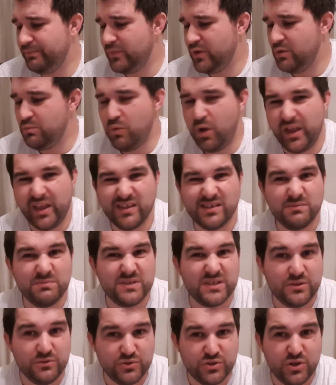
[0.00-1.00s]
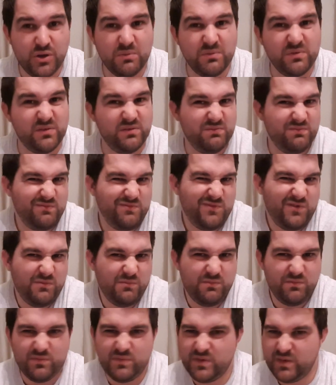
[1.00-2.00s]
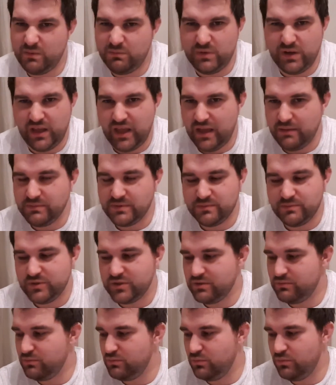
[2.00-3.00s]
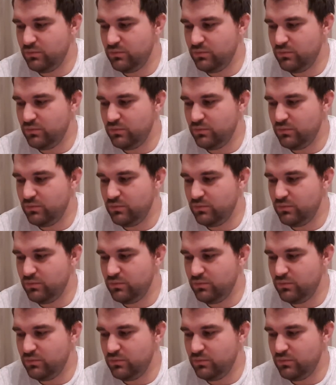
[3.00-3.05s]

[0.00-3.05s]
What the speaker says: you might get some still shots from some of the games, which I